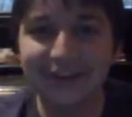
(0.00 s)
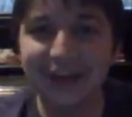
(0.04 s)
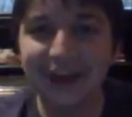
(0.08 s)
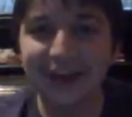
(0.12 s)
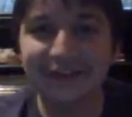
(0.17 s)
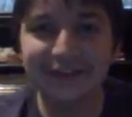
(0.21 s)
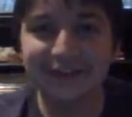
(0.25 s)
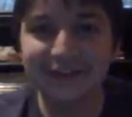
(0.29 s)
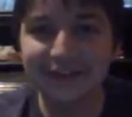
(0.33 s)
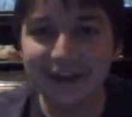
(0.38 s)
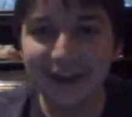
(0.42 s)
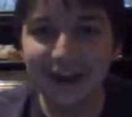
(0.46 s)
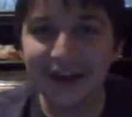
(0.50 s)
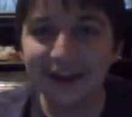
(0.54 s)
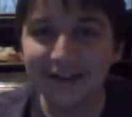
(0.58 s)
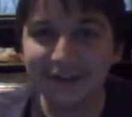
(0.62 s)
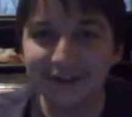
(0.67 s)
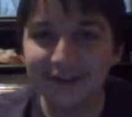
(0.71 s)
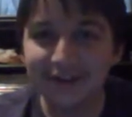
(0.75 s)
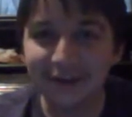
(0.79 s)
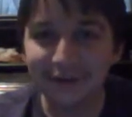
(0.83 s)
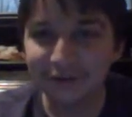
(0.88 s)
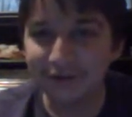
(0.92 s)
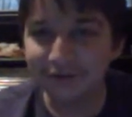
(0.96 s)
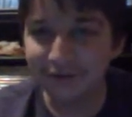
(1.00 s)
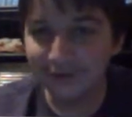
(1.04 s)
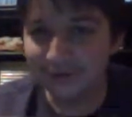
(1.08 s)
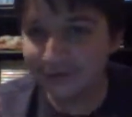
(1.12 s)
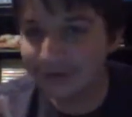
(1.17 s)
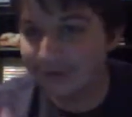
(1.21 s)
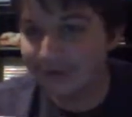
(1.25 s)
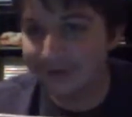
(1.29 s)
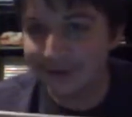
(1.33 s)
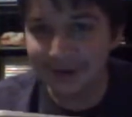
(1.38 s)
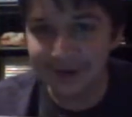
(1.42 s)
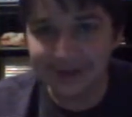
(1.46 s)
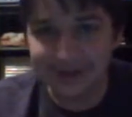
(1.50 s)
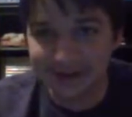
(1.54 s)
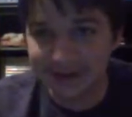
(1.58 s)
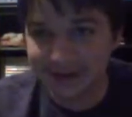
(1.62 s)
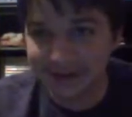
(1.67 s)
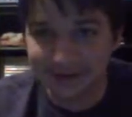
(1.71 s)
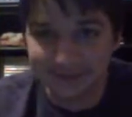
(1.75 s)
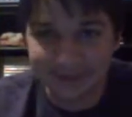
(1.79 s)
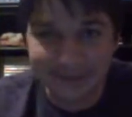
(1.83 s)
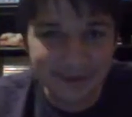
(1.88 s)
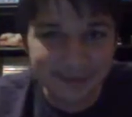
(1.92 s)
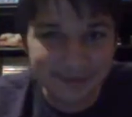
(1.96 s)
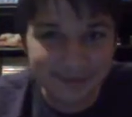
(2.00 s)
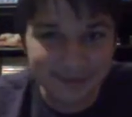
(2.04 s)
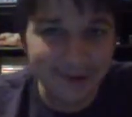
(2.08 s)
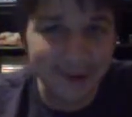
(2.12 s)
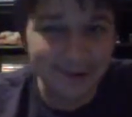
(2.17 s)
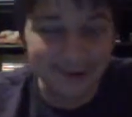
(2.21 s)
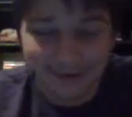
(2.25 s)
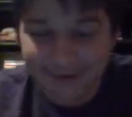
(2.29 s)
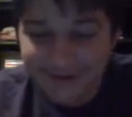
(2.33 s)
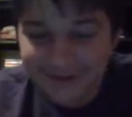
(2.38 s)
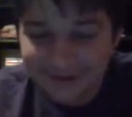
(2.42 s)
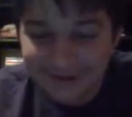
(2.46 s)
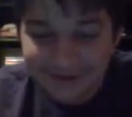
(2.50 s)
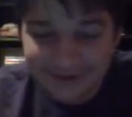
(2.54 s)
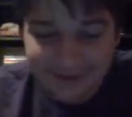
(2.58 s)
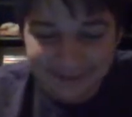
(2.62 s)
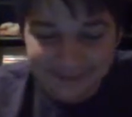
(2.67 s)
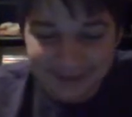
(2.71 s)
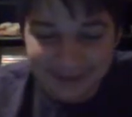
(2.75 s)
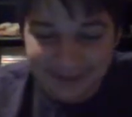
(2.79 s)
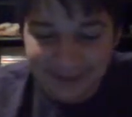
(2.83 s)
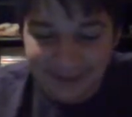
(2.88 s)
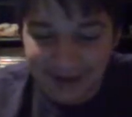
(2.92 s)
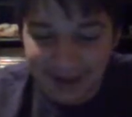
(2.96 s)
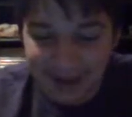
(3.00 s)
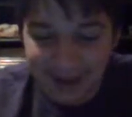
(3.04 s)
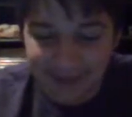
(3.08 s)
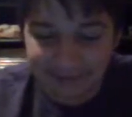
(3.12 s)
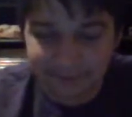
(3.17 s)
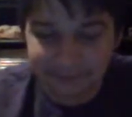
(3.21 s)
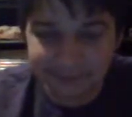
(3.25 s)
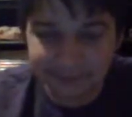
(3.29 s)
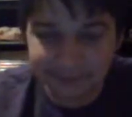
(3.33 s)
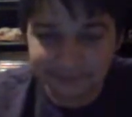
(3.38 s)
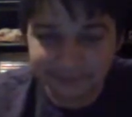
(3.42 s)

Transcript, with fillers: that's not, don't quote me on that. I probably won't beat the game.